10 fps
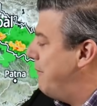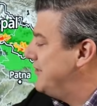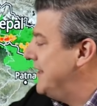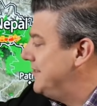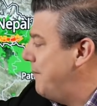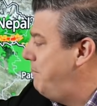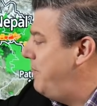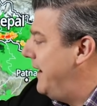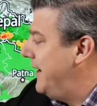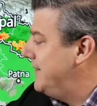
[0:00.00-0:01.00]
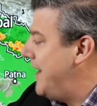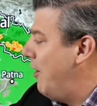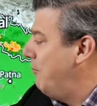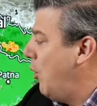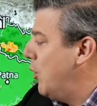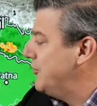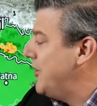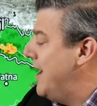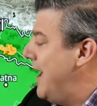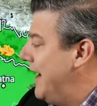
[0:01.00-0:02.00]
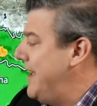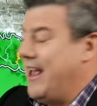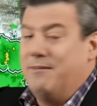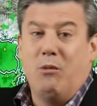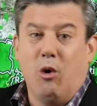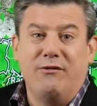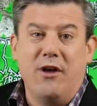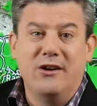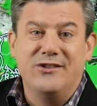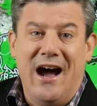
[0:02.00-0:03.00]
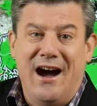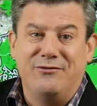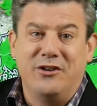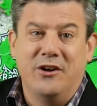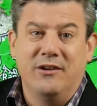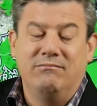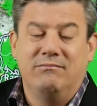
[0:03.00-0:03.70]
we're seeing some big downpours. Again, more of those afternoon